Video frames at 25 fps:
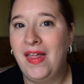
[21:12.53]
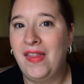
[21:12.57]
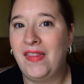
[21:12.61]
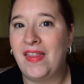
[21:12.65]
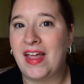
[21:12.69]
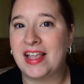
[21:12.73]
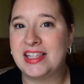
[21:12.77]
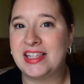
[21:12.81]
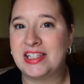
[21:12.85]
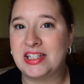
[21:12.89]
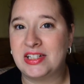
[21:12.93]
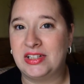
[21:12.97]

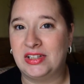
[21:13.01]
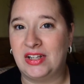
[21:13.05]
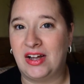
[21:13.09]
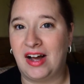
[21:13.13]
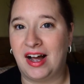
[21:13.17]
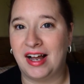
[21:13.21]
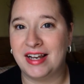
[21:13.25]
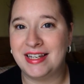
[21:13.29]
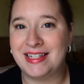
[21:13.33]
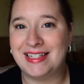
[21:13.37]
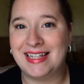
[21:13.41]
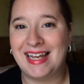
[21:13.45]
That's a
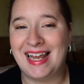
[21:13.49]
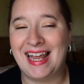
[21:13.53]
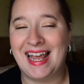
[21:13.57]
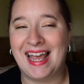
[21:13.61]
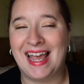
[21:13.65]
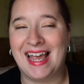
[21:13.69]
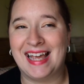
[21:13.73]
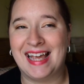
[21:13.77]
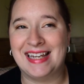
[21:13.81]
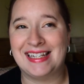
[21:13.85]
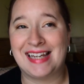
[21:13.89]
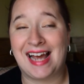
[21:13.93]
lot.
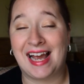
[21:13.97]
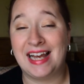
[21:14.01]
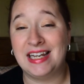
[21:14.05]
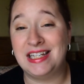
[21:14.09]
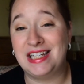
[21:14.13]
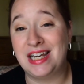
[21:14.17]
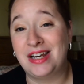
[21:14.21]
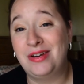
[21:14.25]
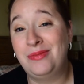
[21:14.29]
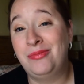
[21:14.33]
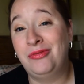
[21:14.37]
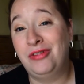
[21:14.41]
And I
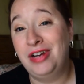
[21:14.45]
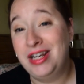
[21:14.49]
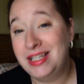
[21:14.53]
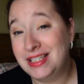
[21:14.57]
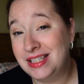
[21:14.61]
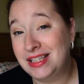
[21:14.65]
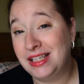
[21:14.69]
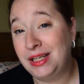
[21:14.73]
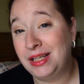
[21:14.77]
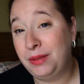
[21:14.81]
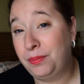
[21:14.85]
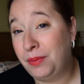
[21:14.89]
did
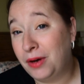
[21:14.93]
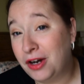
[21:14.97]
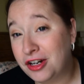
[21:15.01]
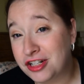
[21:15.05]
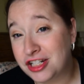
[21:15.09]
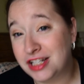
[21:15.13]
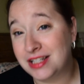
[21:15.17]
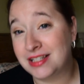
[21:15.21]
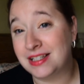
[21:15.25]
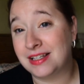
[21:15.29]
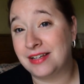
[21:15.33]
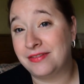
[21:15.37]
recently
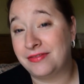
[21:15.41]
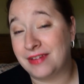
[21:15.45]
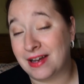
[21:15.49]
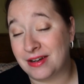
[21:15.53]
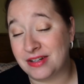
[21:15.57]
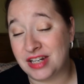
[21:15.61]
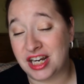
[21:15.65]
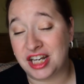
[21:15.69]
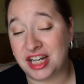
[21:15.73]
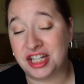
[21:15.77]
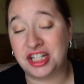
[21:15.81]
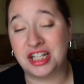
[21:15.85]
purchase a
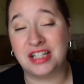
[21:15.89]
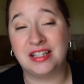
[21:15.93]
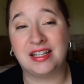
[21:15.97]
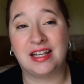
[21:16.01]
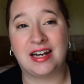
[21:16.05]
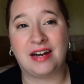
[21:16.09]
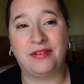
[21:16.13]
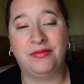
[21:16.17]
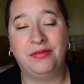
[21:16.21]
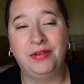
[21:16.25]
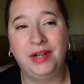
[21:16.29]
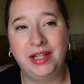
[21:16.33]
foundation
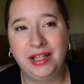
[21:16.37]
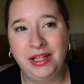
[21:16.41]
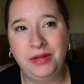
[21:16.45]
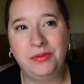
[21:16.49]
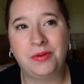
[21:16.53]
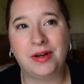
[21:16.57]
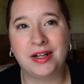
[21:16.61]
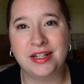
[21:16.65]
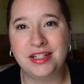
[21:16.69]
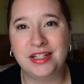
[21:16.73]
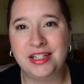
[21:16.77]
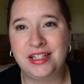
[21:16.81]
that I really
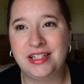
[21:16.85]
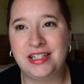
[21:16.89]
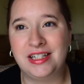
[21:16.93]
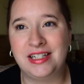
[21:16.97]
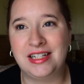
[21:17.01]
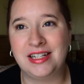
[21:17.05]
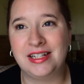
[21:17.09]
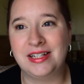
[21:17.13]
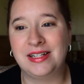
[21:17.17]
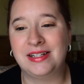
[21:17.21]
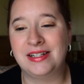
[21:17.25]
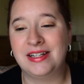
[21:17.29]
wanted
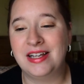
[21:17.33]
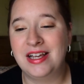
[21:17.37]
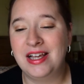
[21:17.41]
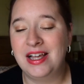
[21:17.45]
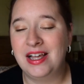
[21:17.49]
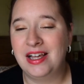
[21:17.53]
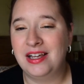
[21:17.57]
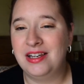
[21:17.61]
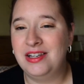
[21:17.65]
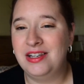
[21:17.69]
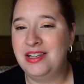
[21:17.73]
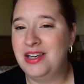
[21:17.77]
to
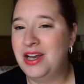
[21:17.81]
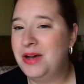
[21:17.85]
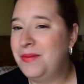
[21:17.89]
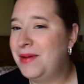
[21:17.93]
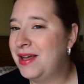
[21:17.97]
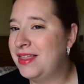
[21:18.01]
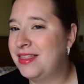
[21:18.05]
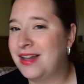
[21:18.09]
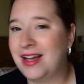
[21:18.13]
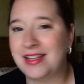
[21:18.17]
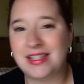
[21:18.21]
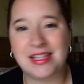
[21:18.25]
know
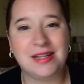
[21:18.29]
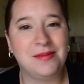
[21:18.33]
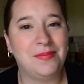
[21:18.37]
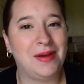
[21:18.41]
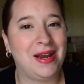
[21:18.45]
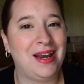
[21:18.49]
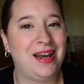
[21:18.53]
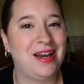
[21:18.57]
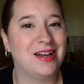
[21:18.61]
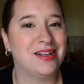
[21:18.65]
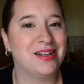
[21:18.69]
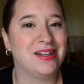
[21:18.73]
my thoughts and
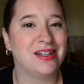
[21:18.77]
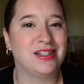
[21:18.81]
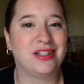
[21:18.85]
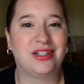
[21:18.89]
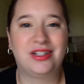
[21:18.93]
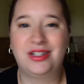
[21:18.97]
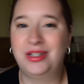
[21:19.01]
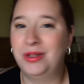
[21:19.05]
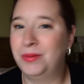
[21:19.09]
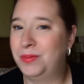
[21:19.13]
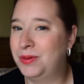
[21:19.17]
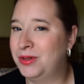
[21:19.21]
opinions, I'm
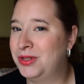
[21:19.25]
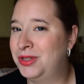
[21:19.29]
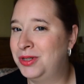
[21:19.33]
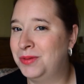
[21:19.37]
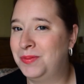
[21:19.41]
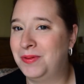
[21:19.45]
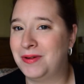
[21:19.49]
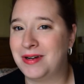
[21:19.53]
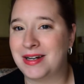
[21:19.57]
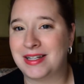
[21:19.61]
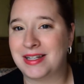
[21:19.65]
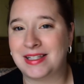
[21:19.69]
super,
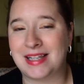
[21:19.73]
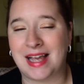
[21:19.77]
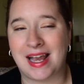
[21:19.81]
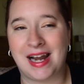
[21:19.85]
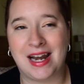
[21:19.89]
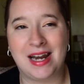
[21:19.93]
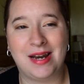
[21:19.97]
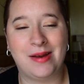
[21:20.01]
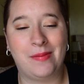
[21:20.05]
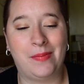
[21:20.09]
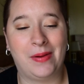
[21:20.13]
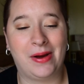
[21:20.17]
super
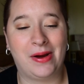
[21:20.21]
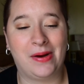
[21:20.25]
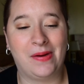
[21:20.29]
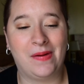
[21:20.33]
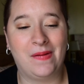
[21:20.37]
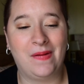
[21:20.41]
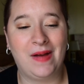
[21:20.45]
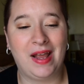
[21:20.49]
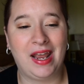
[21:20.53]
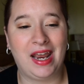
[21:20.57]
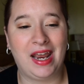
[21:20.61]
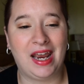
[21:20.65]
excited
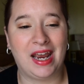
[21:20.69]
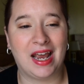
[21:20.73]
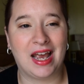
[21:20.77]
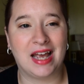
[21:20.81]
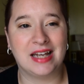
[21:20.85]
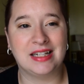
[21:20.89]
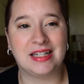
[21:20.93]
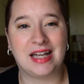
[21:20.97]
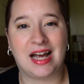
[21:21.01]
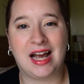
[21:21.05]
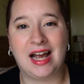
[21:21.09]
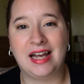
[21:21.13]
about,
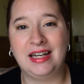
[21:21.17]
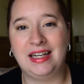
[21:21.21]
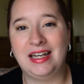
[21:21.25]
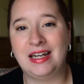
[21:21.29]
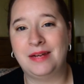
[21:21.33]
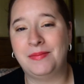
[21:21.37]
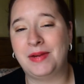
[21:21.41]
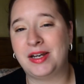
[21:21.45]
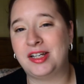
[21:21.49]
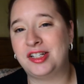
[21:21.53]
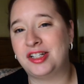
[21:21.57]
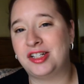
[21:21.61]
and I need
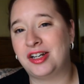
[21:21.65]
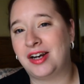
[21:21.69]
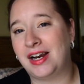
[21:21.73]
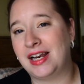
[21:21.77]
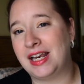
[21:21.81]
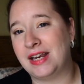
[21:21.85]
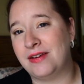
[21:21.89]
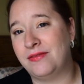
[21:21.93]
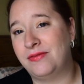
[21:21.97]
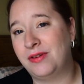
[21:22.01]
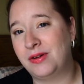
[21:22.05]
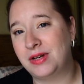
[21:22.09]
to make sure I
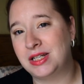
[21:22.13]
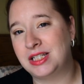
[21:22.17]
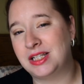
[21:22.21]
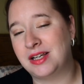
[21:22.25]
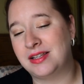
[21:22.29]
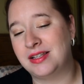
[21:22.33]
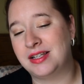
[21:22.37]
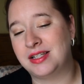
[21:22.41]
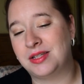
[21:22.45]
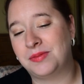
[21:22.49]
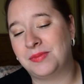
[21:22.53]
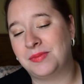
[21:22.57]
can focus
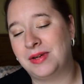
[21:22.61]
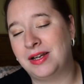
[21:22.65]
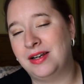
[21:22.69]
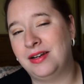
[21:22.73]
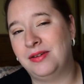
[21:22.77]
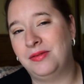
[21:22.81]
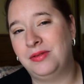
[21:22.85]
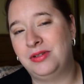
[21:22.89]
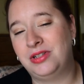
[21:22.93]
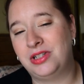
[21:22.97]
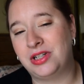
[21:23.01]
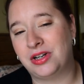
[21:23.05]
on this
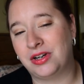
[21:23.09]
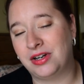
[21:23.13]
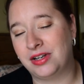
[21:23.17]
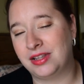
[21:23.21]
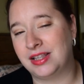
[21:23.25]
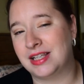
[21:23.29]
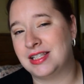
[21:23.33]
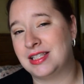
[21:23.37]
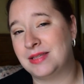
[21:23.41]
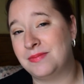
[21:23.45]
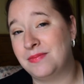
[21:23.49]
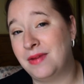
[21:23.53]
one during
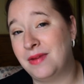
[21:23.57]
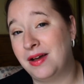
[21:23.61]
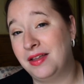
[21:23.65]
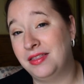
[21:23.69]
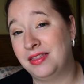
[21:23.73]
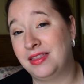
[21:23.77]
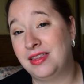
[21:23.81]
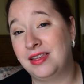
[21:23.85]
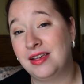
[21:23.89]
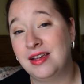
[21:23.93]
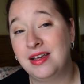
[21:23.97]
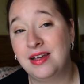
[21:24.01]
this
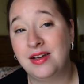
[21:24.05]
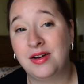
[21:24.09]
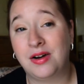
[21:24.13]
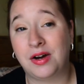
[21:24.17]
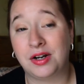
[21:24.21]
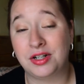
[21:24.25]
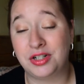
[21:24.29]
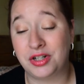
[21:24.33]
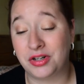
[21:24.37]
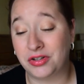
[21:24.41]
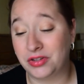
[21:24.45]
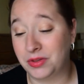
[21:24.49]
month
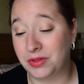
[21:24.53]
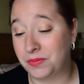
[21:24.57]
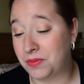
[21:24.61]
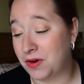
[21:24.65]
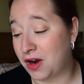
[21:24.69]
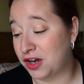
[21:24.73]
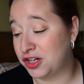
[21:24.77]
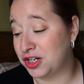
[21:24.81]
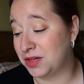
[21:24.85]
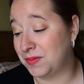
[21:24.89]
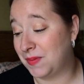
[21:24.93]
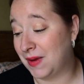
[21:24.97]
or during the
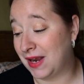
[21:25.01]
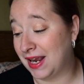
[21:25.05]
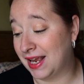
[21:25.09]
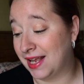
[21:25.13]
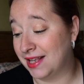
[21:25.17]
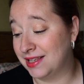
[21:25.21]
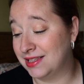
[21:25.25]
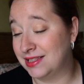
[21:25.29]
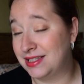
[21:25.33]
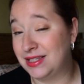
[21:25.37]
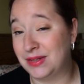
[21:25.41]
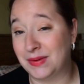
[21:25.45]
project
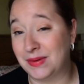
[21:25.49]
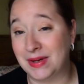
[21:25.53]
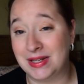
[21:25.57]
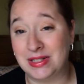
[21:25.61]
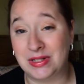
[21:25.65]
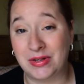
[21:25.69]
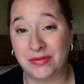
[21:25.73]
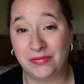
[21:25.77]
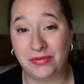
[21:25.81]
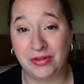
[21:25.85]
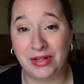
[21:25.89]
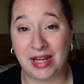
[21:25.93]
pan so I
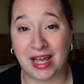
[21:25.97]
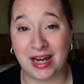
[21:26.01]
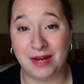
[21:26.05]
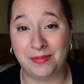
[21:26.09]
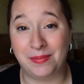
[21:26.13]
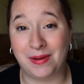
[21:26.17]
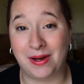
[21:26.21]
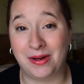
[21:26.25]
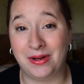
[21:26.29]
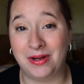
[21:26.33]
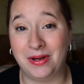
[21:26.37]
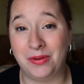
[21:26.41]
don't forget
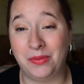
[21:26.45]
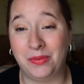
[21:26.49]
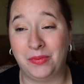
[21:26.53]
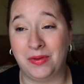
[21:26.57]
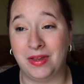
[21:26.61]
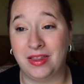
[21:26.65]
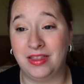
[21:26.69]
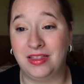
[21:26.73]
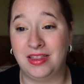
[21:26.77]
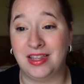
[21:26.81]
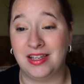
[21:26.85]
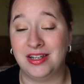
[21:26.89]
about it
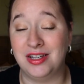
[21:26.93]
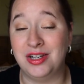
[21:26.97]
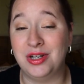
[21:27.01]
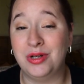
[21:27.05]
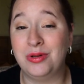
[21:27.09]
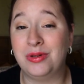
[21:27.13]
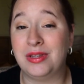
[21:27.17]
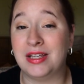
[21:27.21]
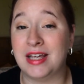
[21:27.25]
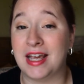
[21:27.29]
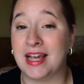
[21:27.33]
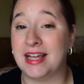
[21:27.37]
with the
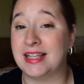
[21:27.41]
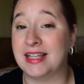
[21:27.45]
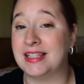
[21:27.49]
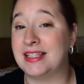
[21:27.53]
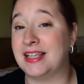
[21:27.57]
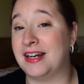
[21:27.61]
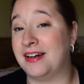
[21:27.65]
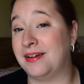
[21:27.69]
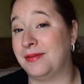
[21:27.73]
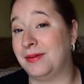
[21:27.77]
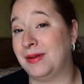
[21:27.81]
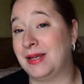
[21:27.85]
new things
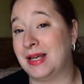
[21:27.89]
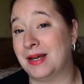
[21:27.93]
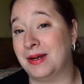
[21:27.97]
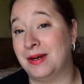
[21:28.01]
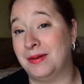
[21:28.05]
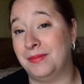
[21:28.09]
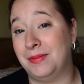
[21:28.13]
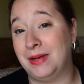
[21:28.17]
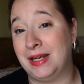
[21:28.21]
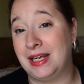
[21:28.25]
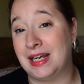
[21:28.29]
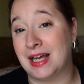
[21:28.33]
that are going
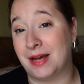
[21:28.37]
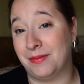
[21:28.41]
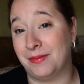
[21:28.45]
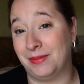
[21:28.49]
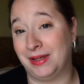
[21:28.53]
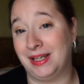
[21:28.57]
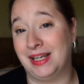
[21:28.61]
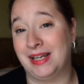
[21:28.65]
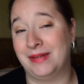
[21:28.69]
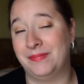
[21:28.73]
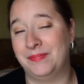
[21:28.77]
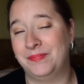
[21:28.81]
to be
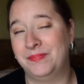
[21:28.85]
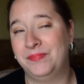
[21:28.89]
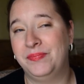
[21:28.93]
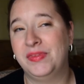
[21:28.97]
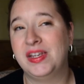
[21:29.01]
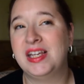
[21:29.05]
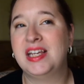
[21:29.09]
coming in.